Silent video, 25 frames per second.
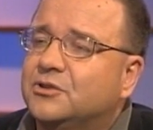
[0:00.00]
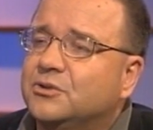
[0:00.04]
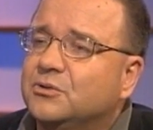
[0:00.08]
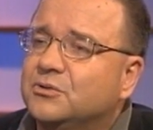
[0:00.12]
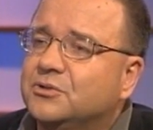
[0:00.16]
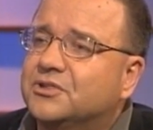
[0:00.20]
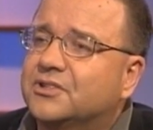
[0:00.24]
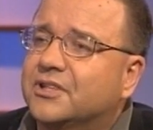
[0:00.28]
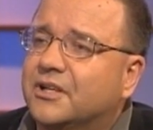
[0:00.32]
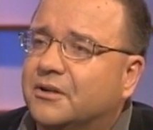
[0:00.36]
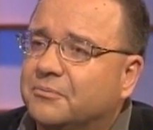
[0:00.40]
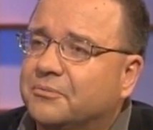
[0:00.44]

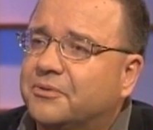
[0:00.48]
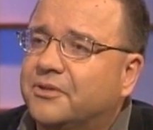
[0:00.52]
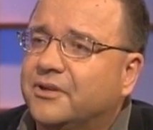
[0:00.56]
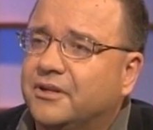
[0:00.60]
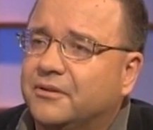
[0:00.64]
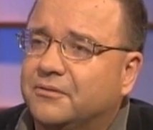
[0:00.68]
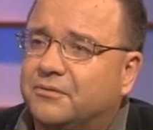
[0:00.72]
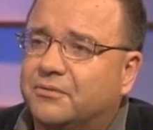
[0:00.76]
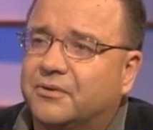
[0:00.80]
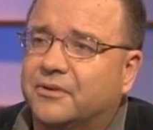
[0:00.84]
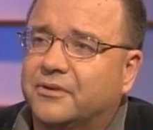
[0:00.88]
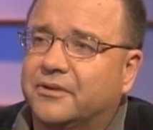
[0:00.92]
do
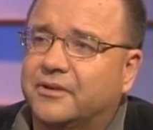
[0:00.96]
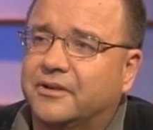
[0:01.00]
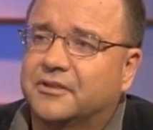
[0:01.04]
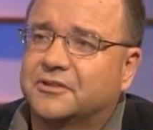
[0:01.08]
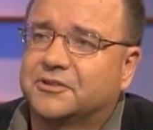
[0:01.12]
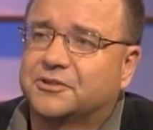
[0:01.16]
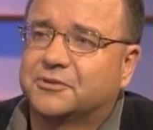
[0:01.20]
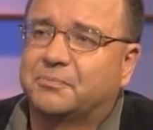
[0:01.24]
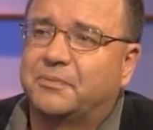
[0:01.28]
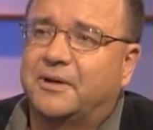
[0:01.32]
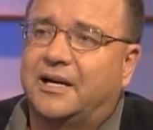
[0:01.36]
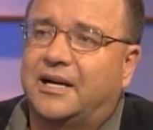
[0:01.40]
something for
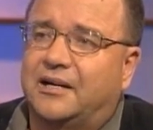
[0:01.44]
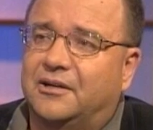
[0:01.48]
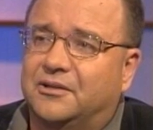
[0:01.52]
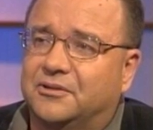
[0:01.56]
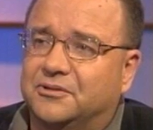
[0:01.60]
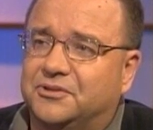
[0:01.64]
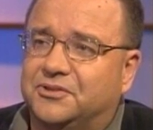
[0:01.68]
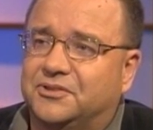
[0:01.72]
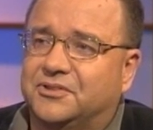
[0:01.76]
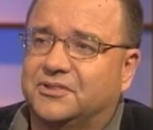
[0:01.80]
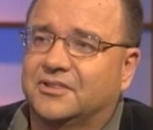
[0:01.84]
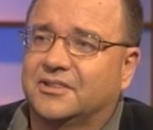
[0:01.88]
their
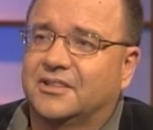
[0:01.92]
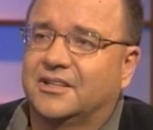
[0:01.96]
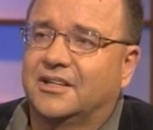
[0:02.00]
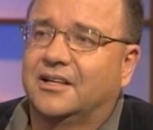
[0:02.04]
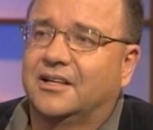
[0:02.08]
spouse.